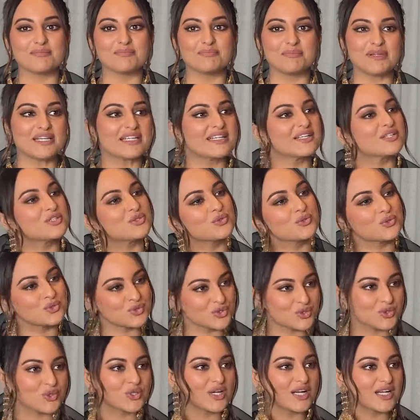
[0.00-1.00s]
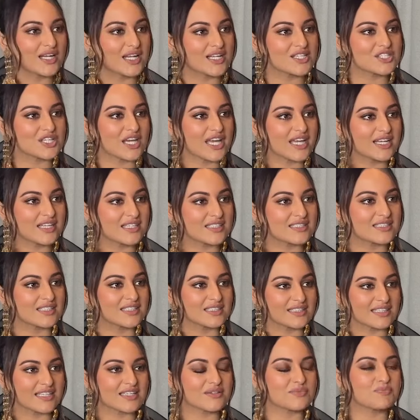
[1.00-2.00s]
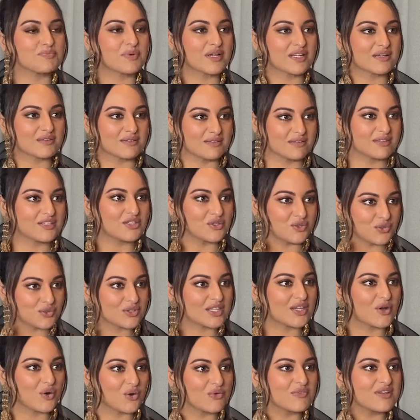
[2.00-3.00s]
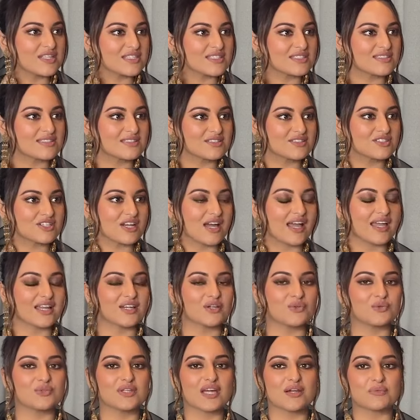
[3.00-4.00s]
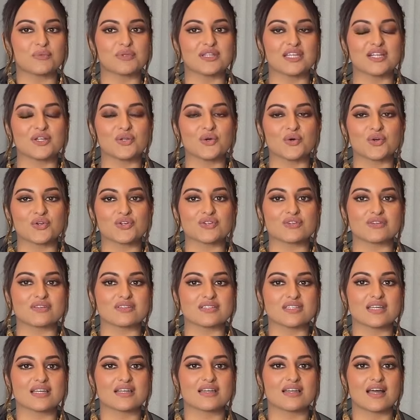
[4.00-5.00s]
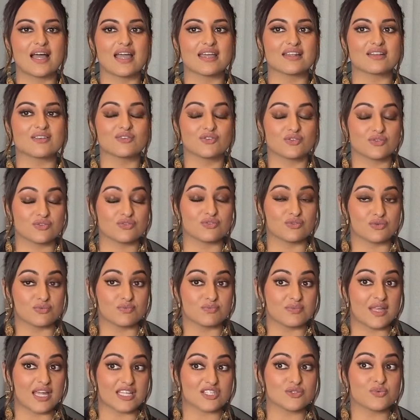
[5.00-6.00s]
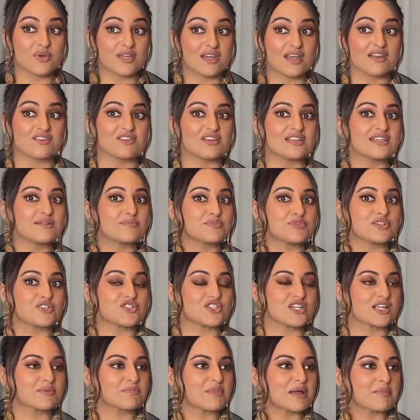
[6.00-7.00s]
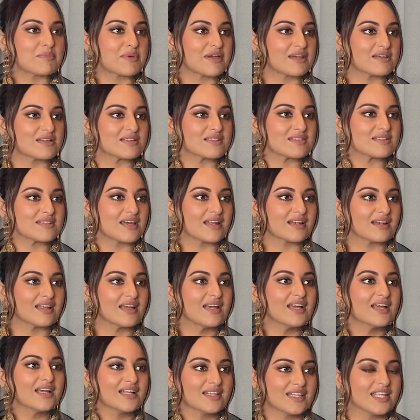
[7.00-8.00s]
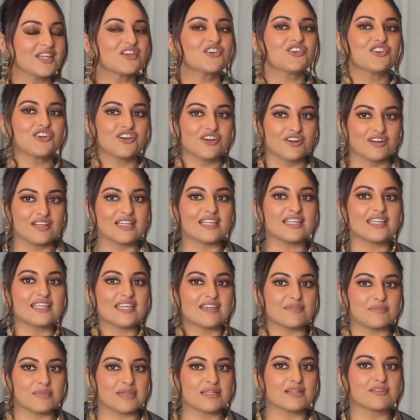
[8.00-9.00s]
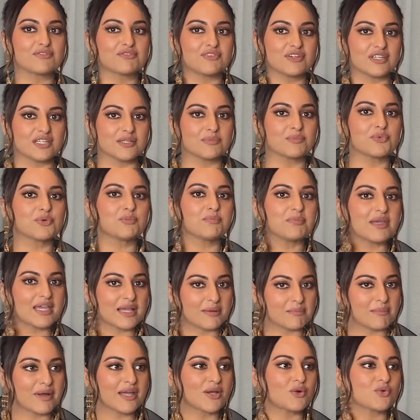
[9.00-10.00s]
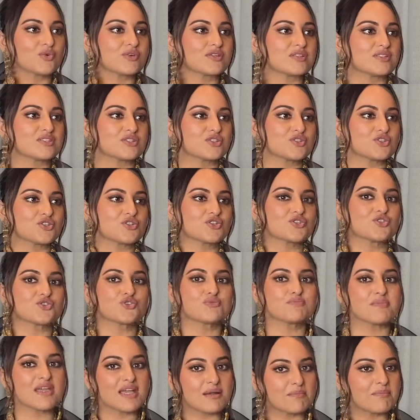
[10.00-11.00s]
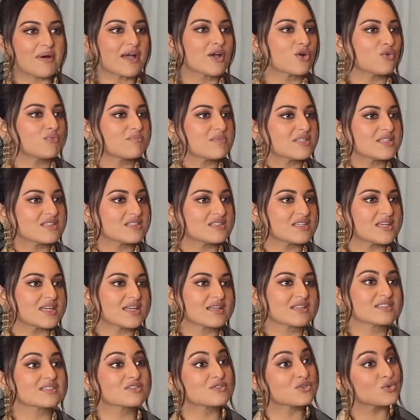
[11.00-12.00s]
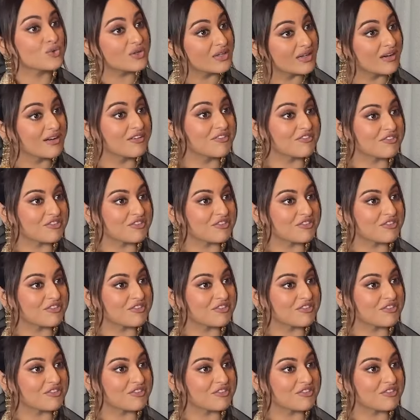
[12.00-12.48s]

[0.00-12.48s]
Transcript: bete jo karna chahe kar but you know they always try and do that with their daughters and I so that's where I really appreciate my parents that they really gave me the freedom to make my own decisions to make my own mistakes to learn